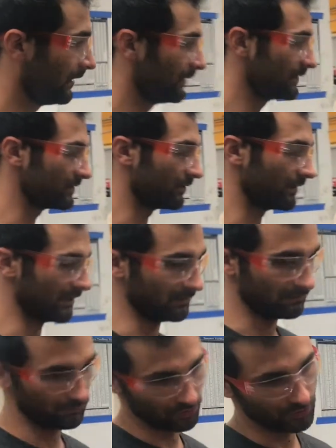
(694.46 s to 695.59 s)
so that
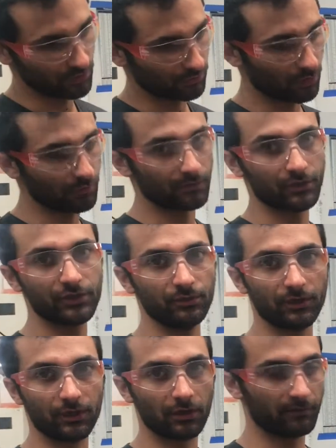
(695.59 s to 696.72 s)
you don't overshoot the
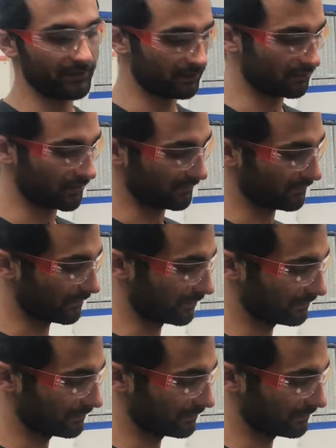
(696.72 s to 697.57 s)
curve that you're going for.